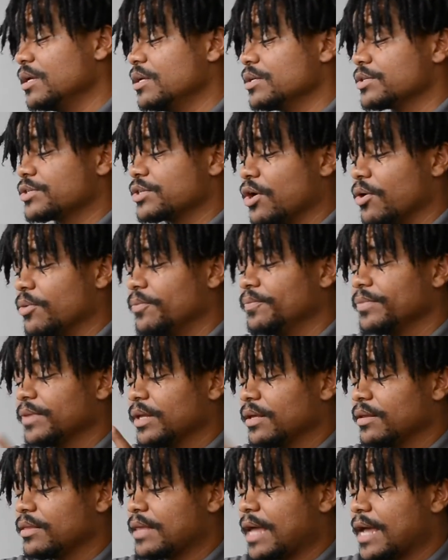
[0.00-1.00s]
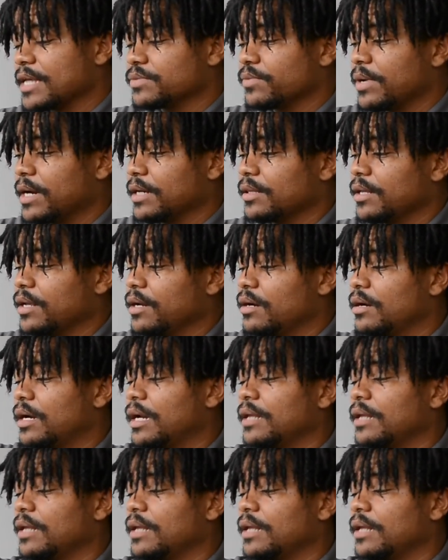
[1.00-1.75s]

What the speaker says: So that's right there.